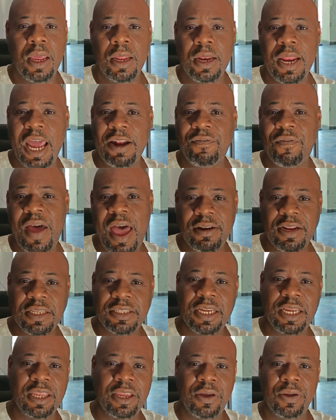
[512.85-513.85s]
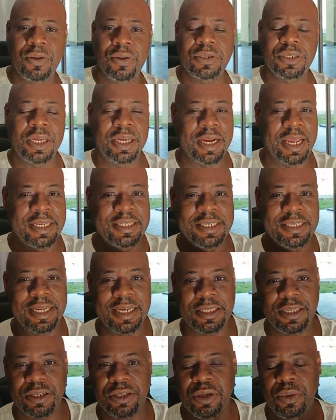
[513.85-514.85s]
That 5 to 10 years can
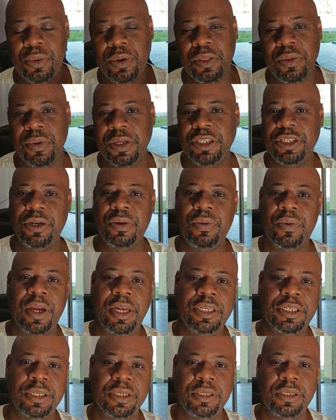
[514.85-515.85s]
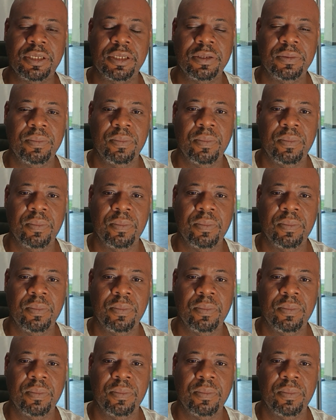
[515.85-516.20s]
extend to 2 or 3 generations.